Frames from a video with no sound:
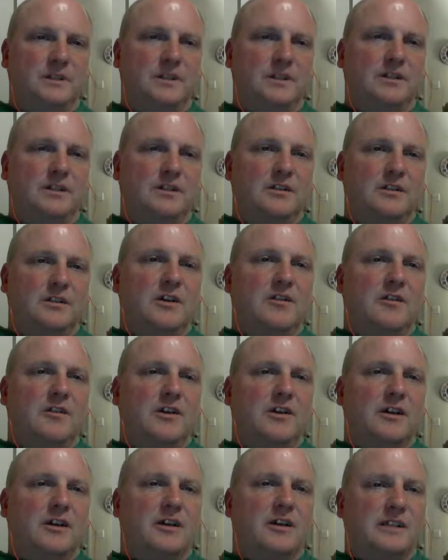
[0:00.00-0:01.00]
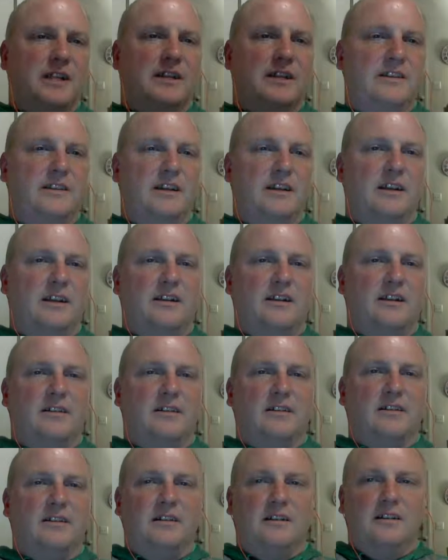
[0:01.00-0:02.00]
OERs out there,
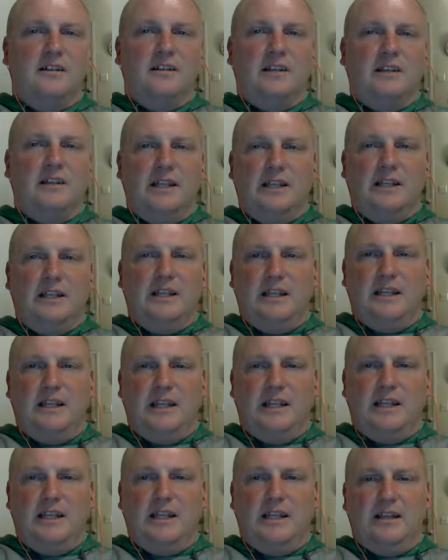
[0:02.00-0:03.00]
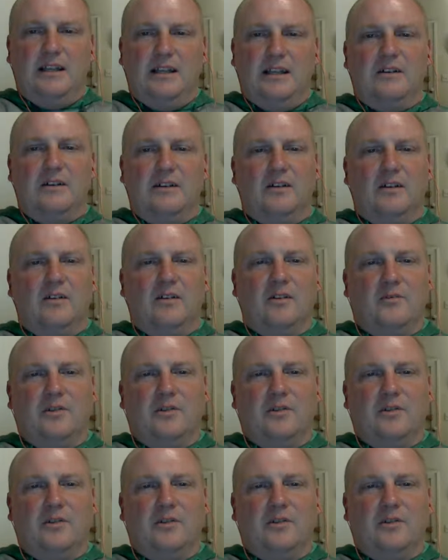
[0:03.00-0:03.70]
and hopefully